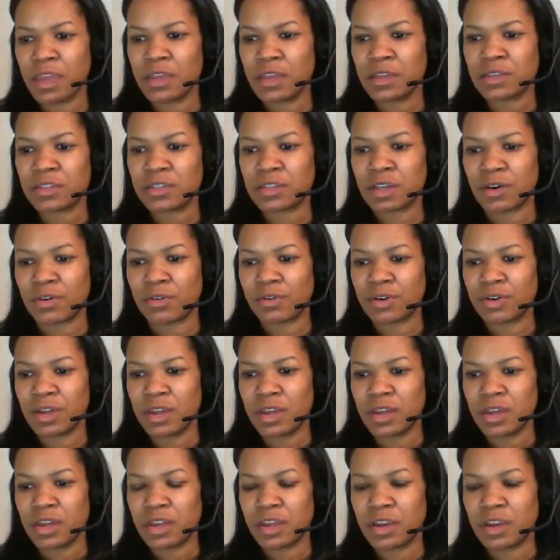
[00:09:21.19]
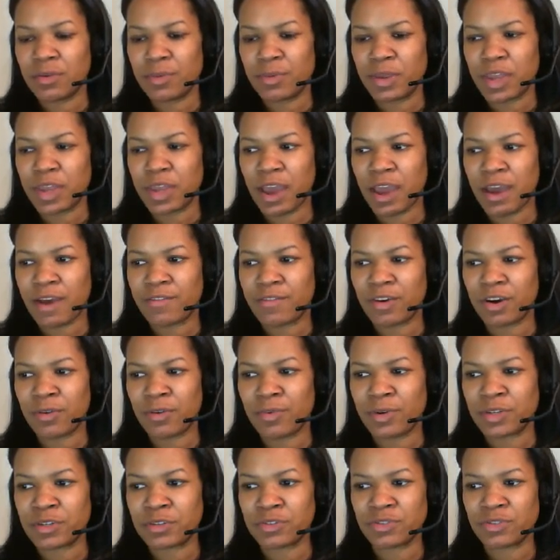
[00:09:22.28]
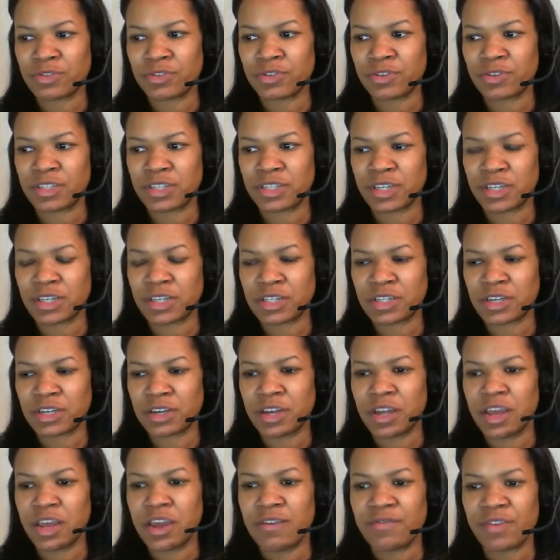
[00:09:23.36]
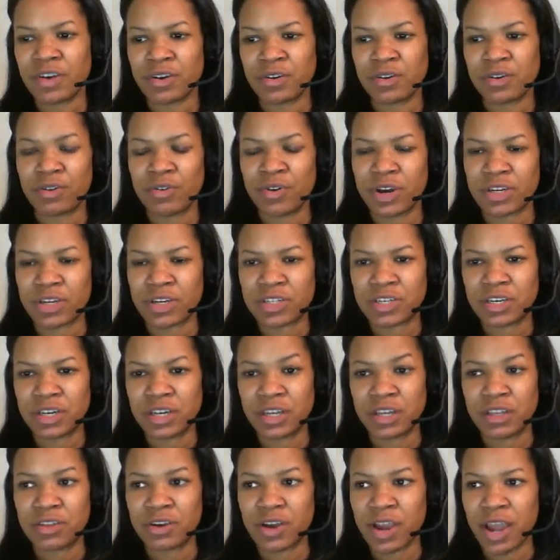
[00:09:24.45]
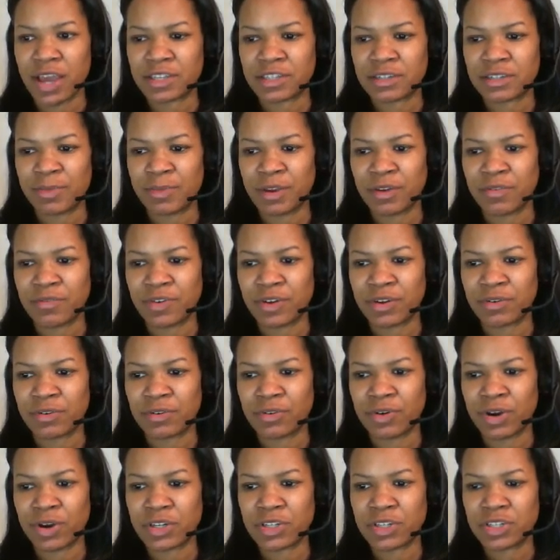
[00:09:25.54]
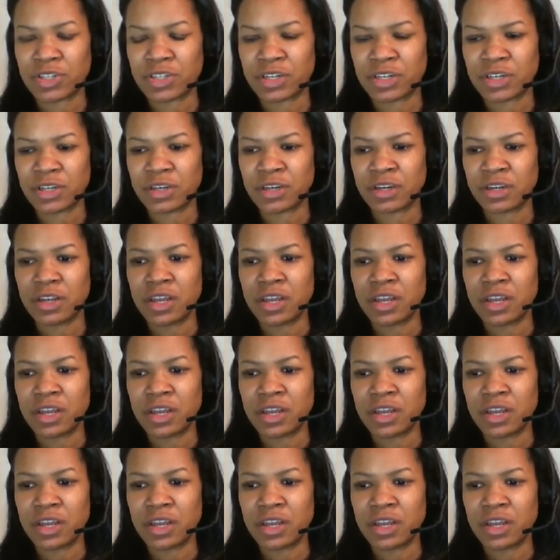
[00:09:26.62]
So here we have original jurisdiction. Federal question, it either has to be a federal question.